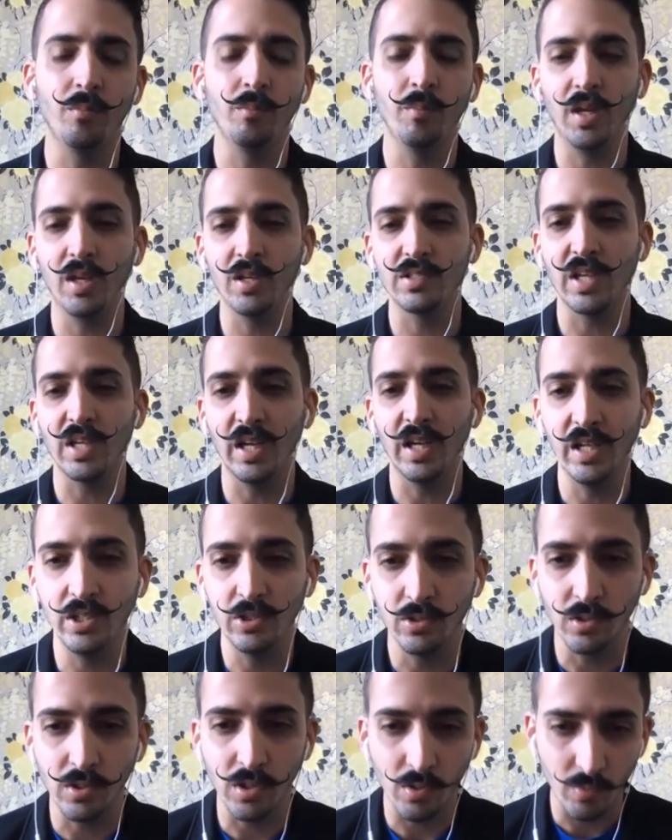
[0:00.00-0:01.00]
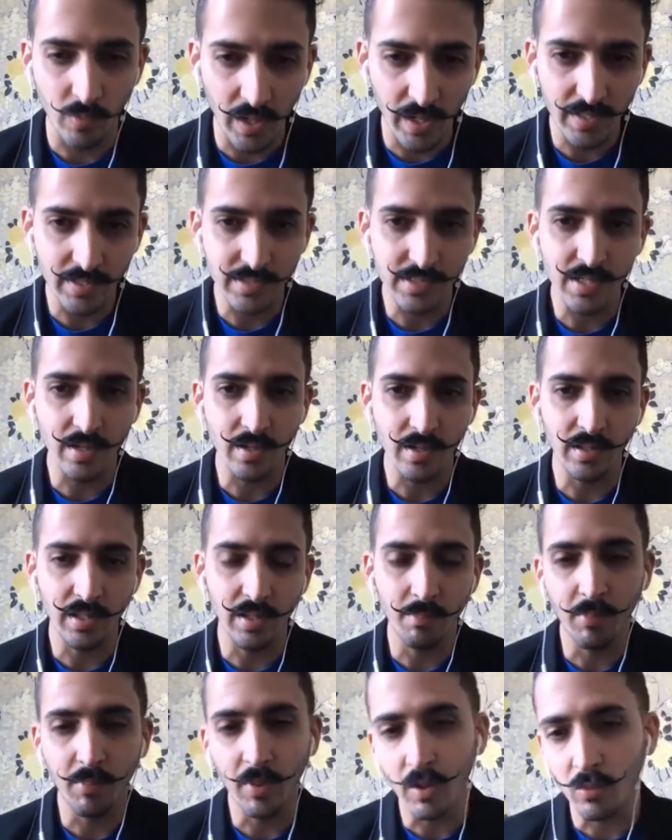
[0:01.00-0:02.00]
because I need to correct the,
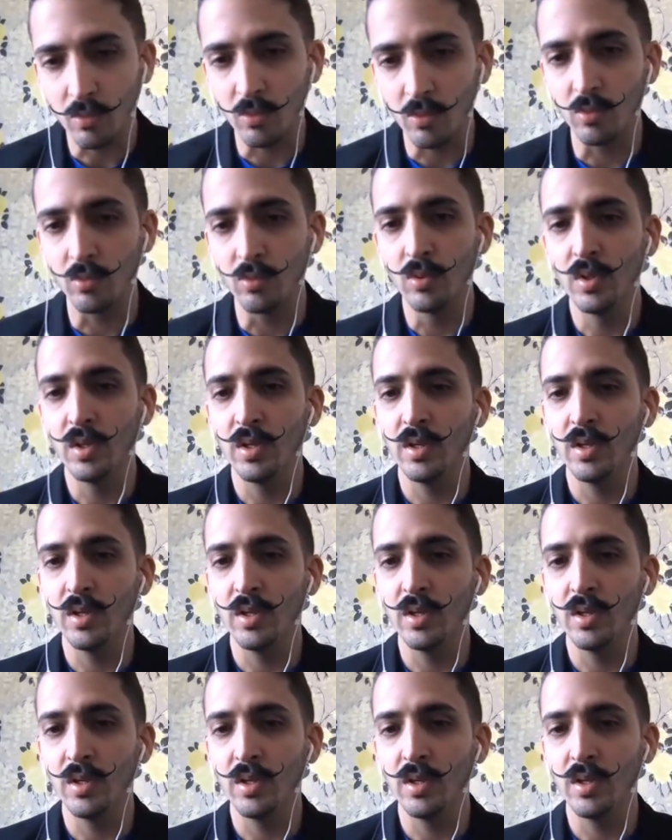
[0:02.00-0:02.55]
the payroll.